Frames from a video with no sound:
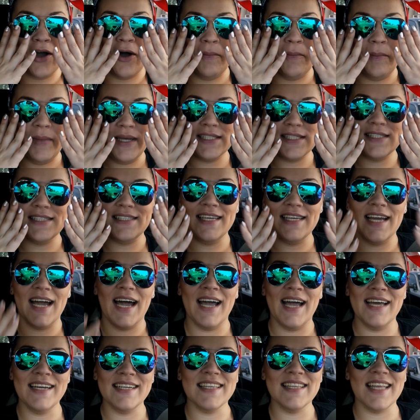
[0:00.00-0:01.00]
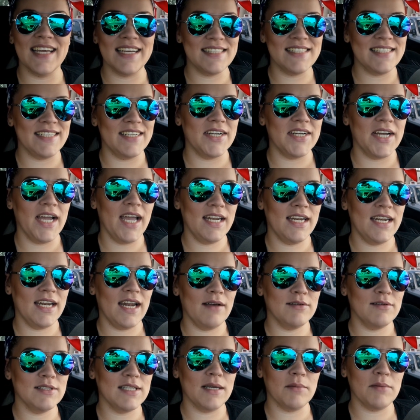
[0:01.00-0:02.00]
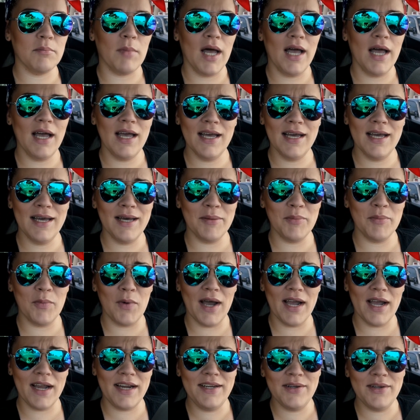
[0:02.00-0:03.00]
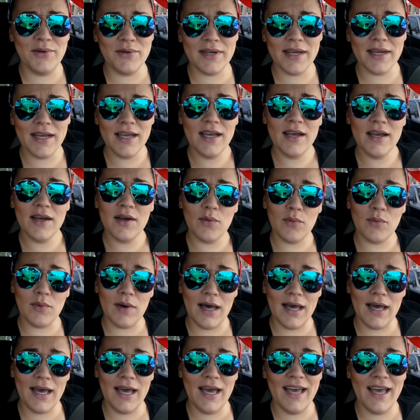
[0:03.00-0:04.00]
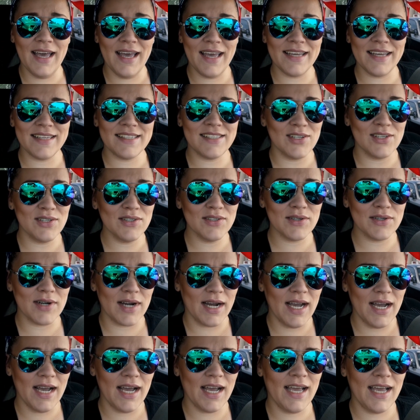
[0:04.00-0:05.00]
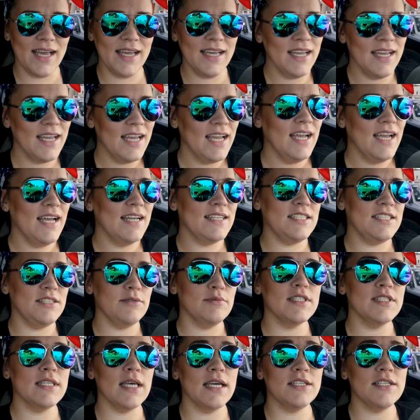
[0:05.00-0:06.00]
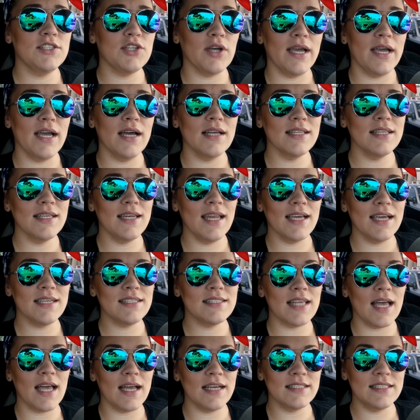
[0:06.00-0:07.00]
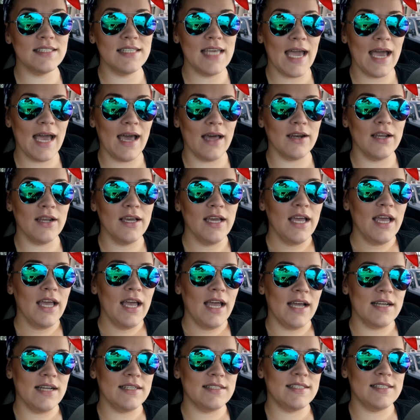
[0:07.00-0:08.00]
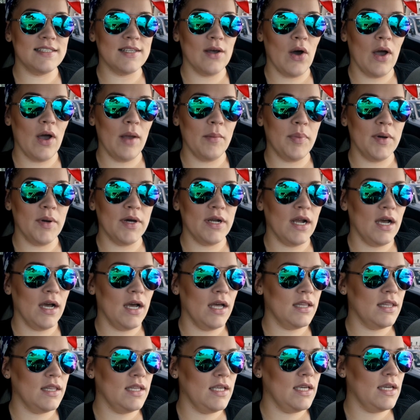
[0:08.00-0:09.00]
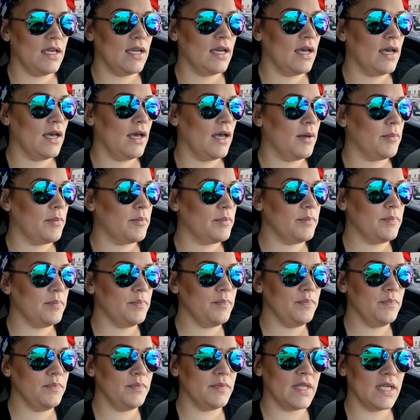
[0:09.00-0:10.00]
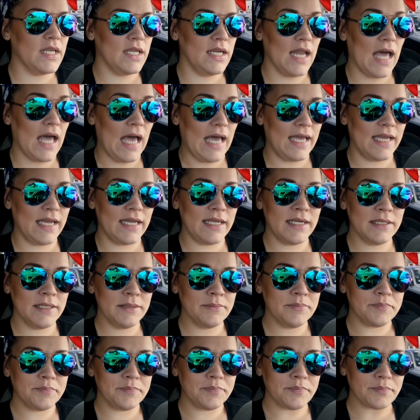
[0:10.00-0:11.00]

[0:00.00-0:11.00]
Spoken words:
all misty-eyed and like teary-eyed. And I was like, Mom, why? Don't cry. And she was like, try on the next size down. And so I put on the 9